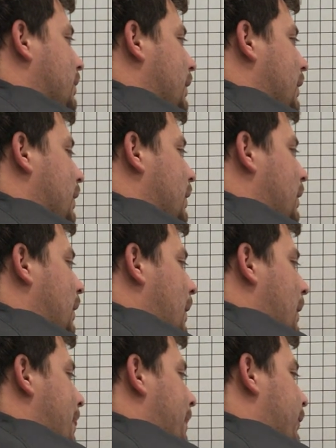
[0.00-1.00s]
here
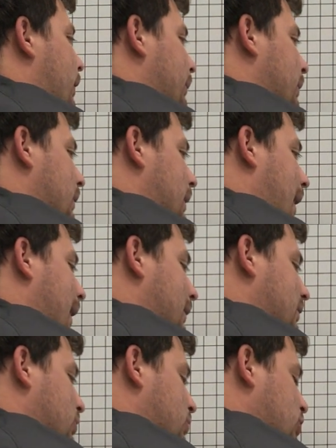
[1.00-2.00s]
from your last
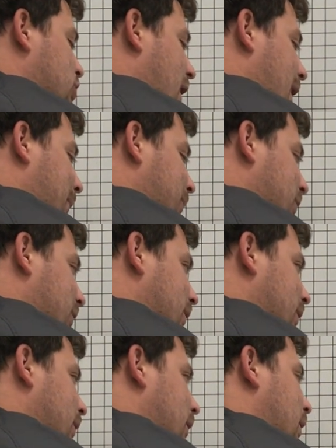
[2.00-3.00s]

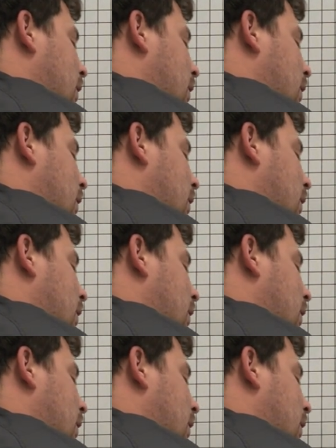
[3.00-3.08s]
chapter